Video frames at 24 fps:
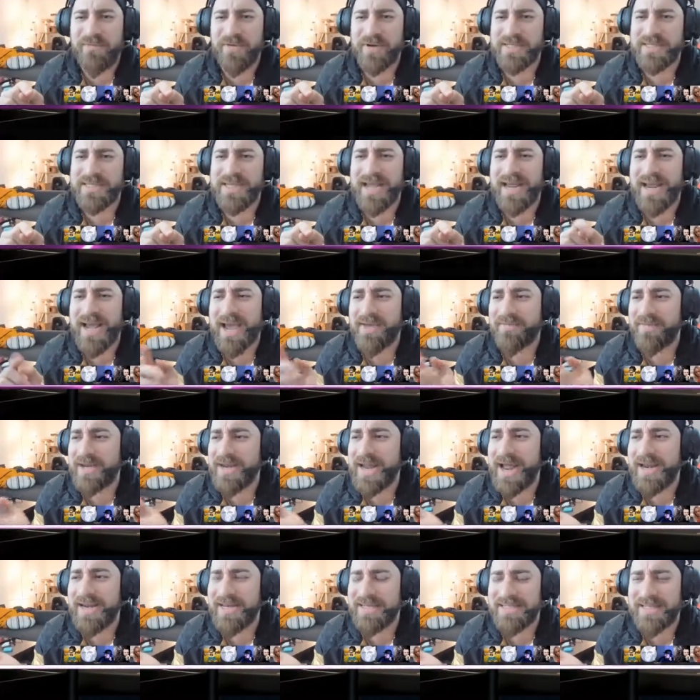for saying I have a
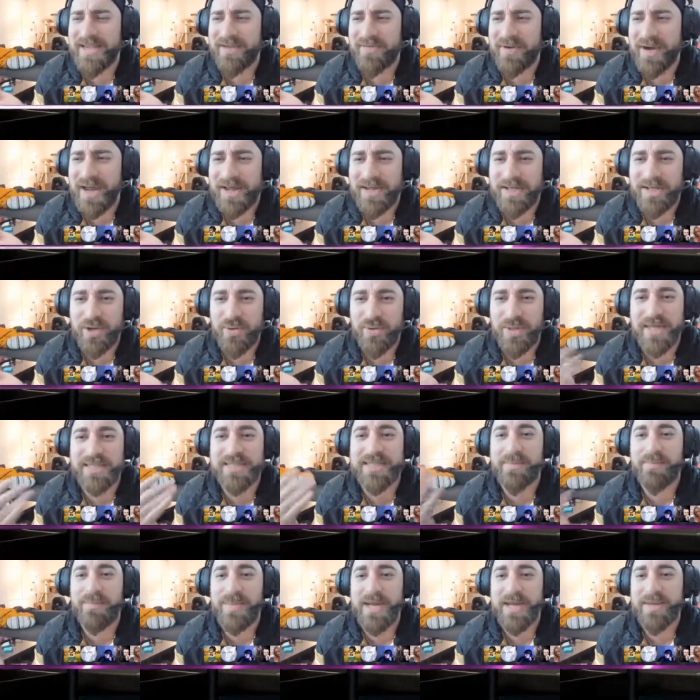97 IQ.
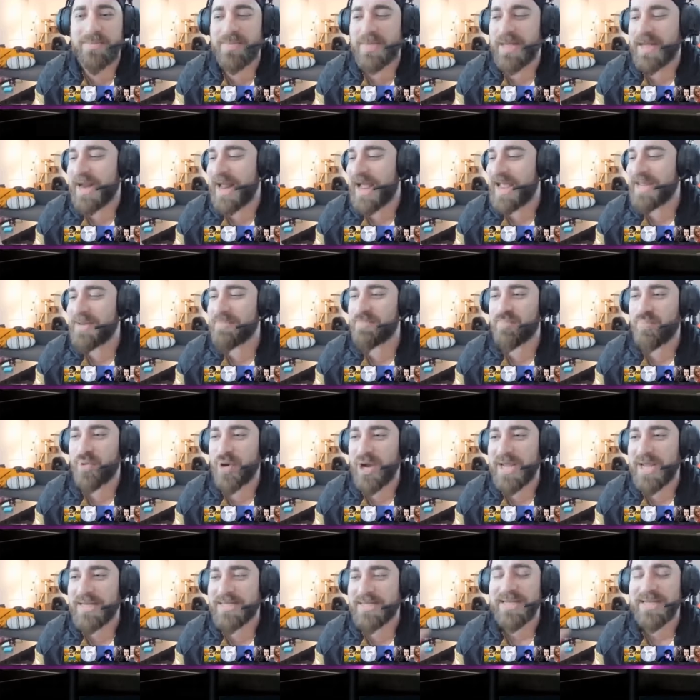That's a meme that I
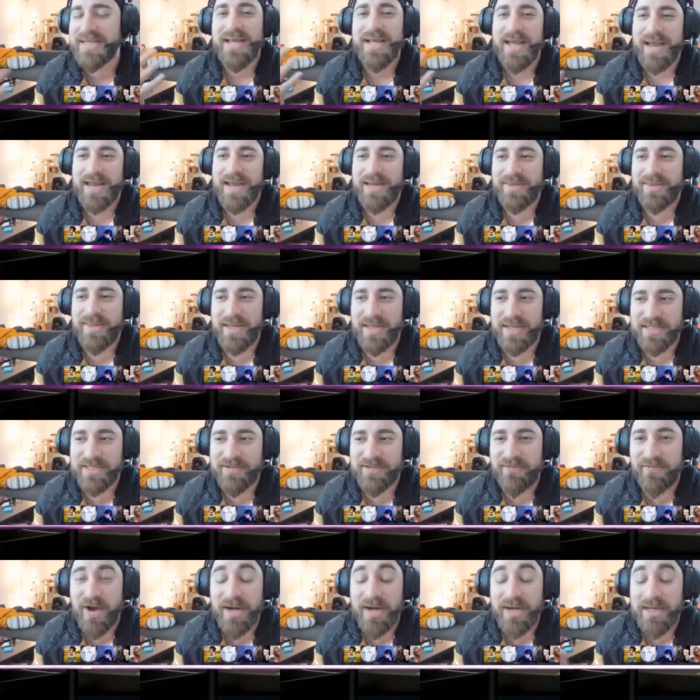embrace and think
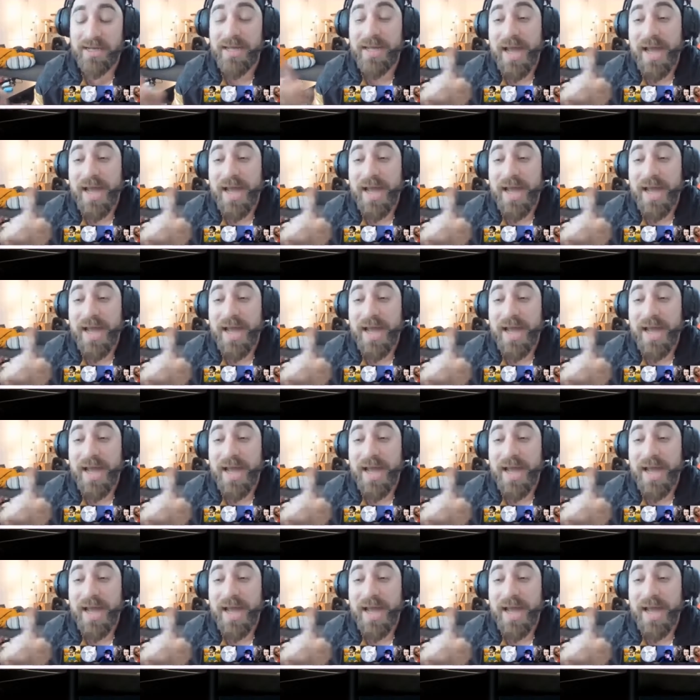is funny.